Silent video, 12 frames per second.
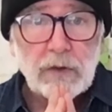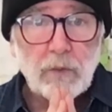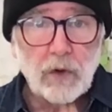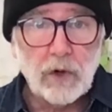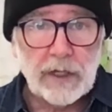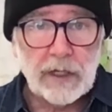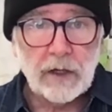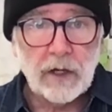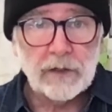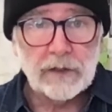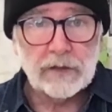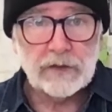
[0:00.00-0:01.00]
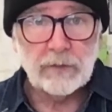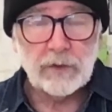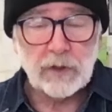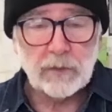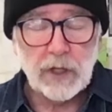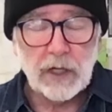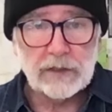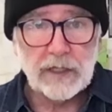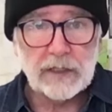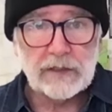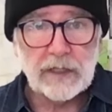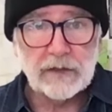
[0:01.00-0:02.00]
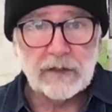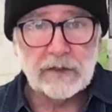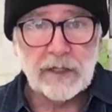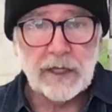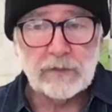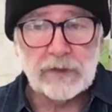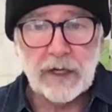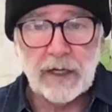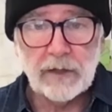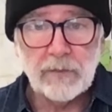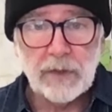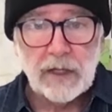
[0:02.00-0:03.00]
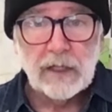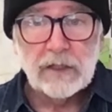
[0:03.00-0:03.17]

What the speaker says: working on the similar projects at the same time,